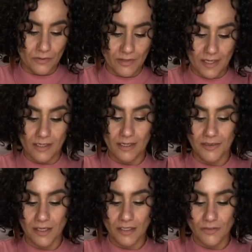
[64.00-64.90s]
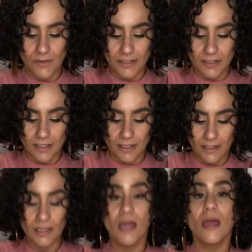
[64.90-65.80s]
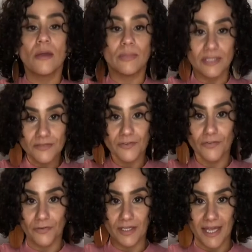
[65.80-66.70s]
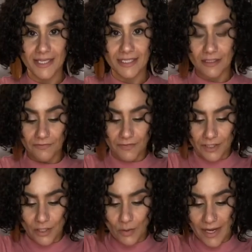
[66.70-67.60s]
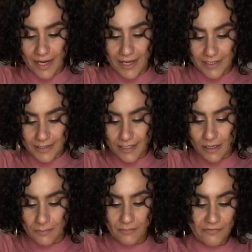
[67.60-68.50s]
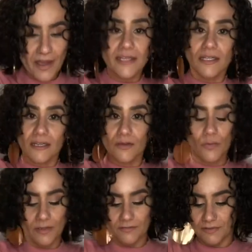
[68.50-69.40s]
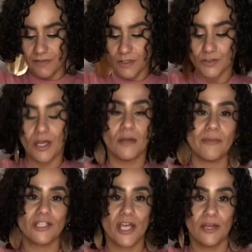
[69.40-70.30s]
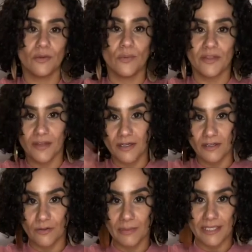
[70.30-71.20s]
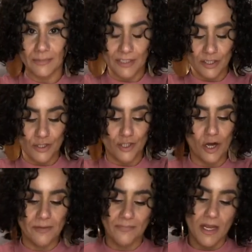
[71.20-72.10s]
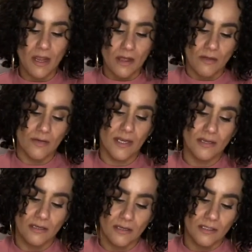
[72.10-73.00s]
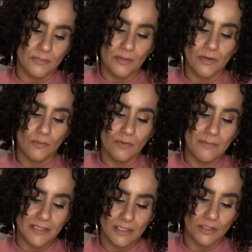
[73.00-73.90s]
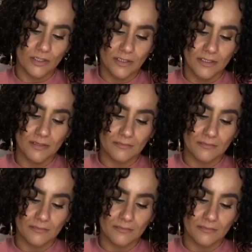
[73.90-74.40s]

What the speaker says: that nothing is resonating, please feel free to exit the video and find another one of the videos on my channel with another placement in your chart, okay? Spirit, what messages